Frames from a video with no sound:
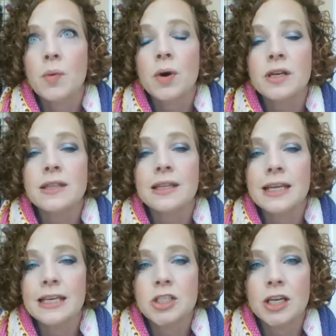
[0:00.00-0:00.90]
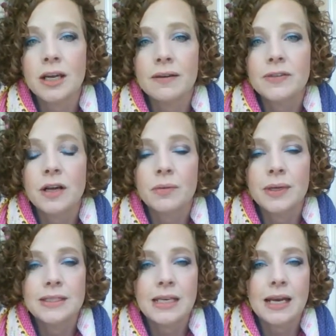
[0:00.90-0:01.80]
worked the late shift on
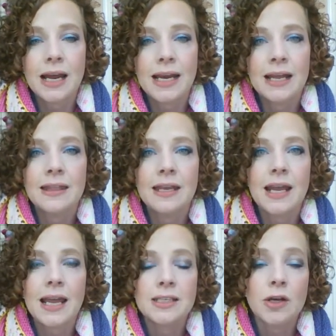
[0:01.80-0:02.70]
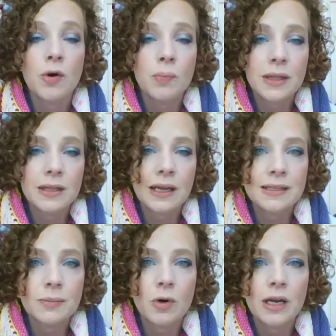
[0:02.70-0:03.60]
Wednesday night, and then I had to open the
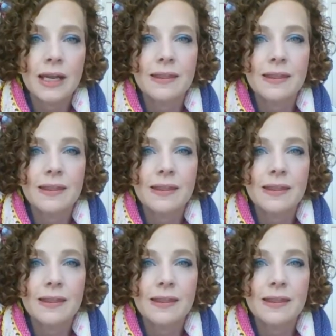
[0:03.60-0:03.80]
next morning.